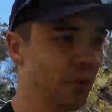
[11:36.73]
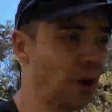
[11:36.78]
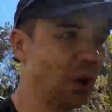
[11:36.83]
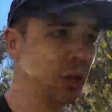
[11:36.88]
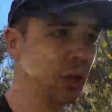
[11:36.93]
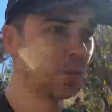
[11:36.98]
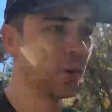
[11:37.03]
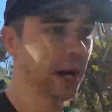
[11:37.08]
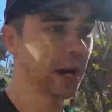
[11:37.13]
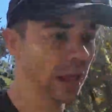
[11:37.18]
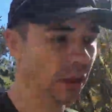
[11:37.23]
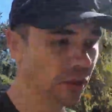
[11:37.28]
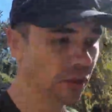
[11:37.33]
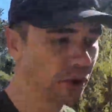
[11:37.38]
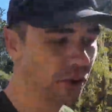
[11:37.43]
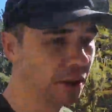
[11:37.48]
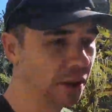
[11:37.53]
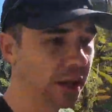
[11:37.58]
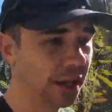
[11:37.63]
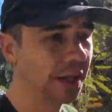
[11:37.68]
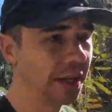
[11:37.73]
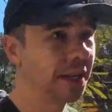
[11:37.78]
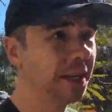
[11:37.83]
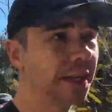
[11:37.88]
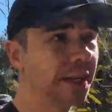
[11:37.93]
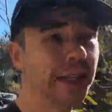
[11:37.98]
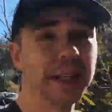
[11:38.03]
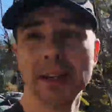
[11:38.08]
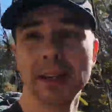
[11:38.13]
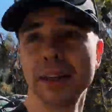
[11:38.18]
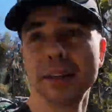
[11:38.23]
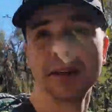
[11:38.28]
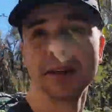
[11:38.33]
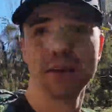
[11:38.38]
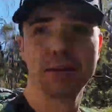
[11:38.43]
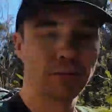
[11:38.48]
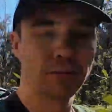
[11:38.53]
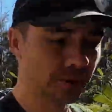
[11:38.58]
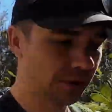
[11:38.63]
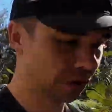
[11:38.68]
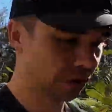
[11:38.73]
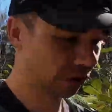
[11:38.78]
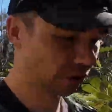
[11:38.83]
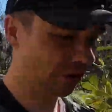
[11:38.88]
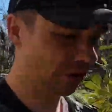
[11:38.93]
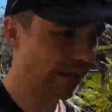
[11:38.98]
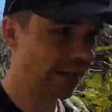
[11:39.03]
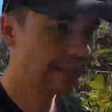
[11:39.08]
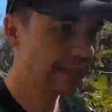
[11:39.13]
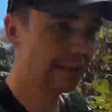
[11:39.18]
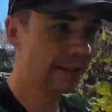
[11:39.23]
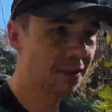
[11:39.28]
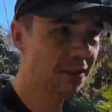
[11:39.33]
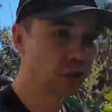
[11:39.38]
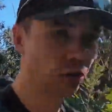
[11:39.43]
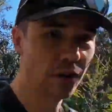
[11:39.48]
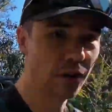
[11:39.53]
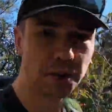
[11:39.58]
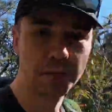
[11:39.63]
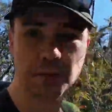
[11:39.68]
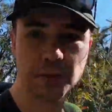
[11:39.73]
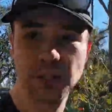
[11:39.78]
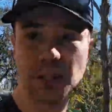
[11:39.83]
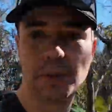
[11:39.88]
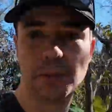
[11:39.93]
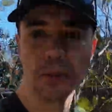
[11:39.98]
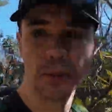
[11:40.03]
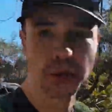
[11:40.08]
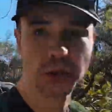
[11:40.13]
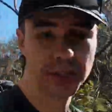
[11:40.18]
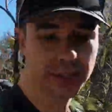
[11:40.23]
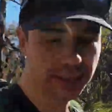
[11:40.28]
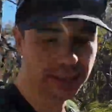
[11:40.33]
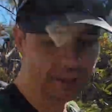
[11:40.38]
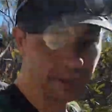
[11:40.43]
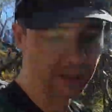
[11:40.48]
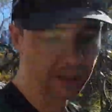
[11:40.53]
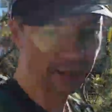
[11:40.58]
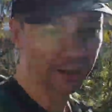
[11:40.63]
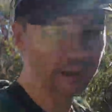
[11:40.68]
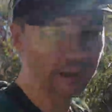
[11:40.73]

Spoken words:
to work your way through the trees and the shrubs and the bushes,